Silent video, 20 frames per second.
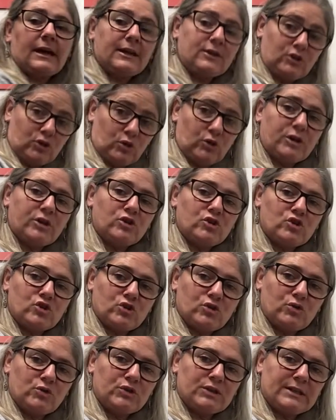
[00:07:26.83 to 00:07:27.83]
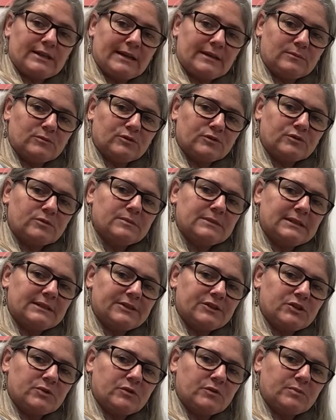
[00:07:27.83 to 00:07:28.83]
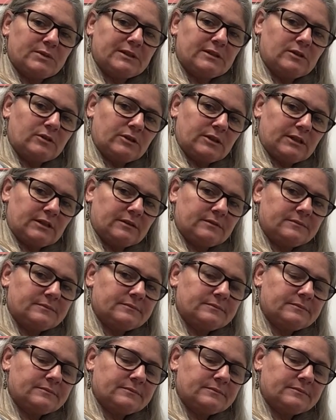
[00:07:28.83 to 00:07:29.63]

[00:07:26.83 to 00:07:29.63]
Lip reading: and you can choose an animal from the list we've been learning.